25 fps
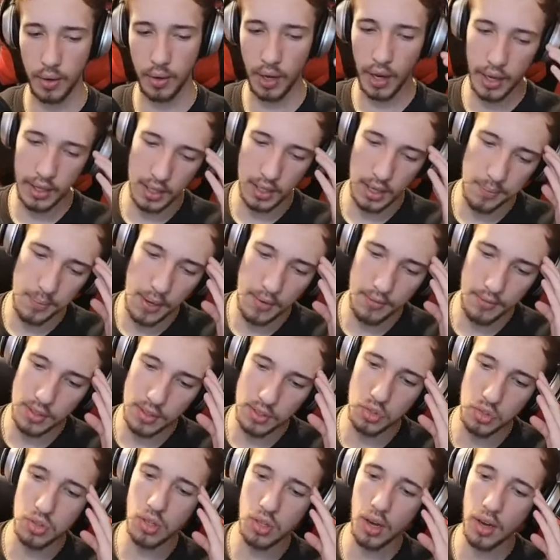I kept having
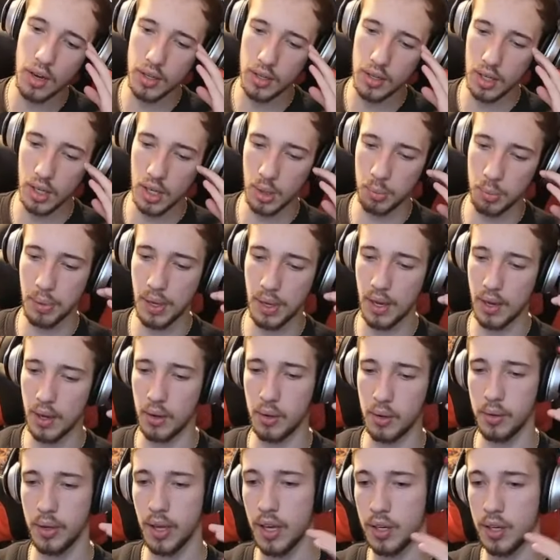this thought
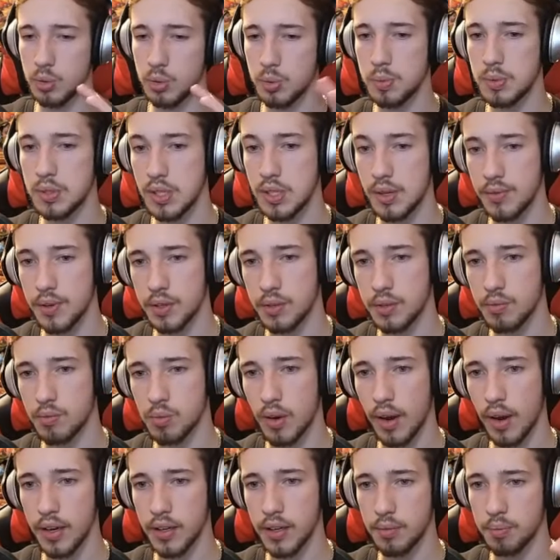about a specific
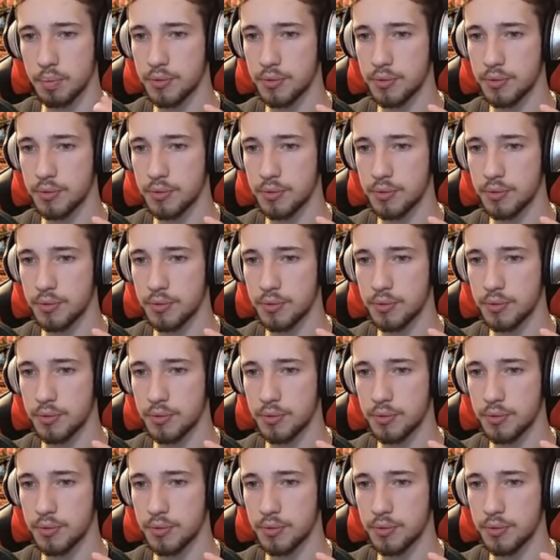Reddit